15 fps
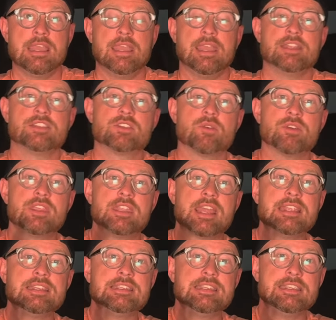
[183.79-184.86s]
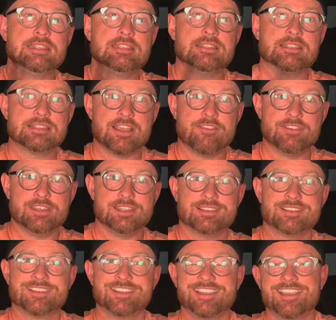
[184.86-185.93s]
And so in the
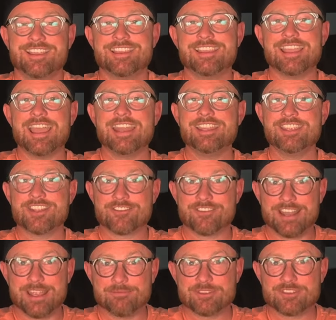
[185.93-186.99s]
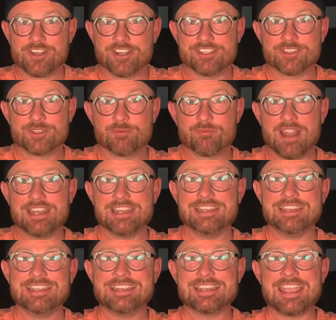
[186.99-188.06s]
1970s, the Enneagram started
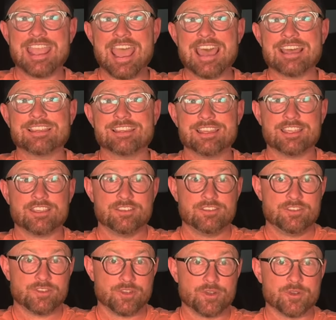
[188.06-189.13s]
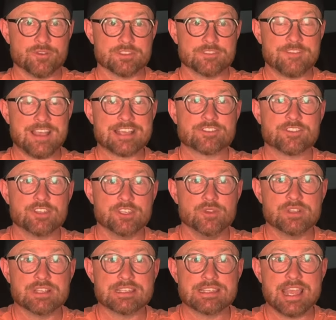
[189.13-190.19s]
spreading in Catholic circles faster than
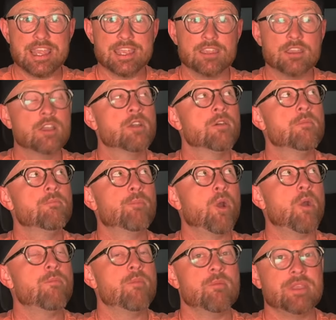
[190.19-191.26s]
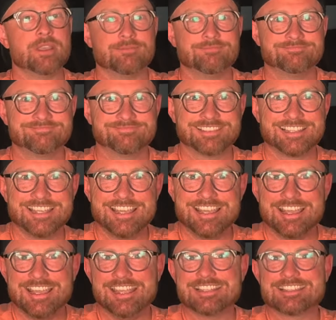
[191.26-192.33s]
you can say Popemobile.
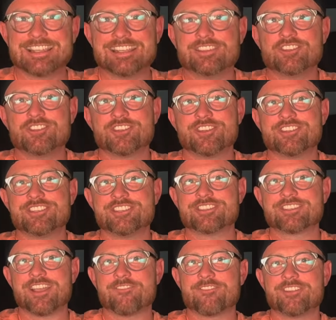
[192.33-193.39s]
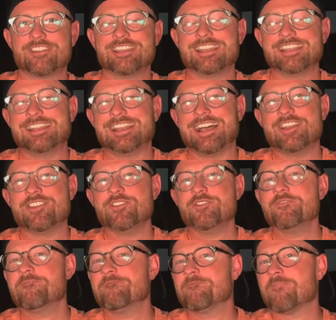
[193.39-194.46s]
It's like the church discovered a
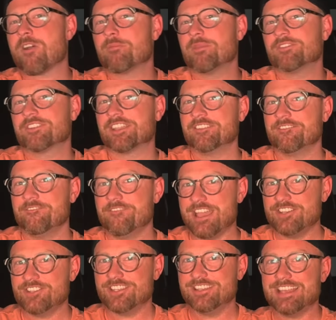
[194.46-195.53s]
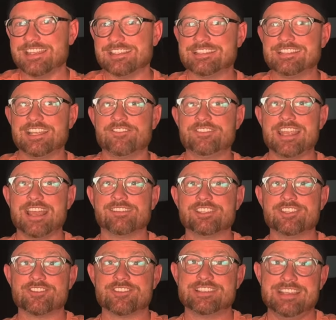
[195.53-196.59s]
new form of confession that instead of
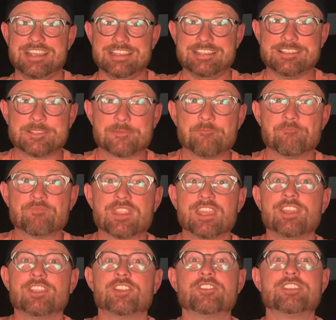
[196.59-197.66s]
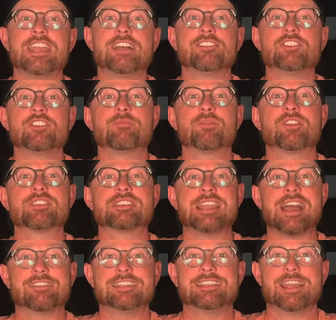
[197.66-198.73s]
telling your sins, you're telling your
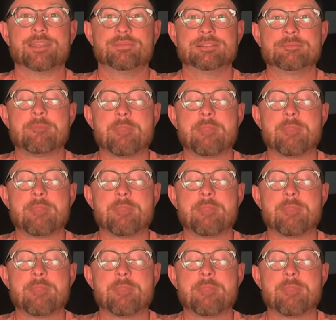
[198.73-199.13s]
personality type.